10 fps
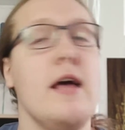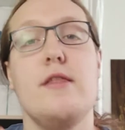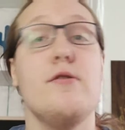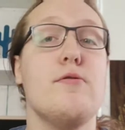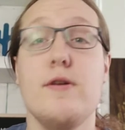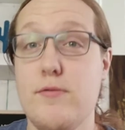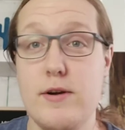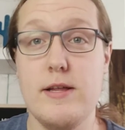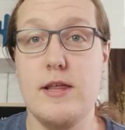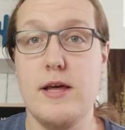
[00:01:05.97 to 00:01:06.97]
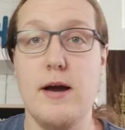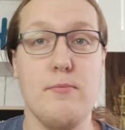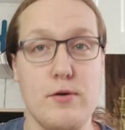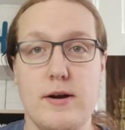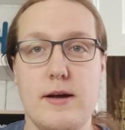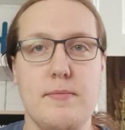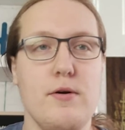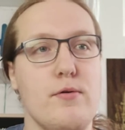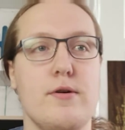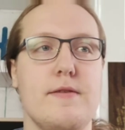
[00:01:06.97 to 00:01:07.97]
The only really thing I'm worrying
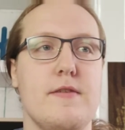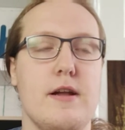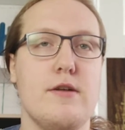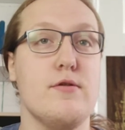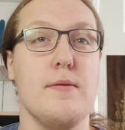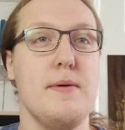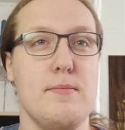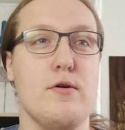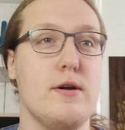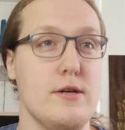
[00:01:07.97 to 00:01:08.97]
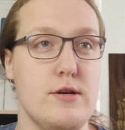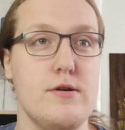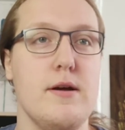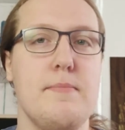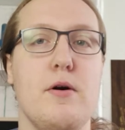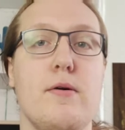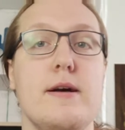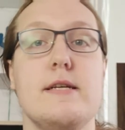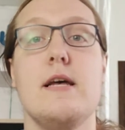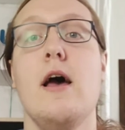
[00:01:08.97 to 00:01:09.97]
about, or even like sort of a bit more concerned about,
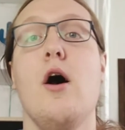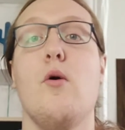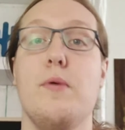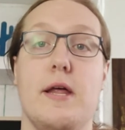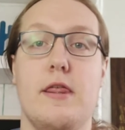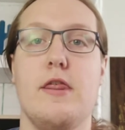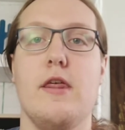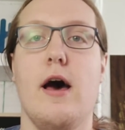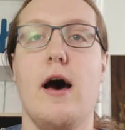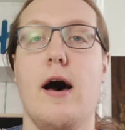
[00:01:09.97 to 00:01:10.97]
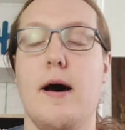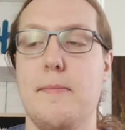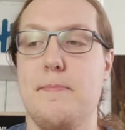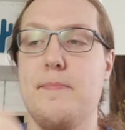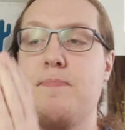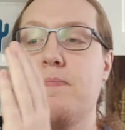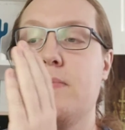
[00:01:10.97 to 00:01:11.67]
is with unboxings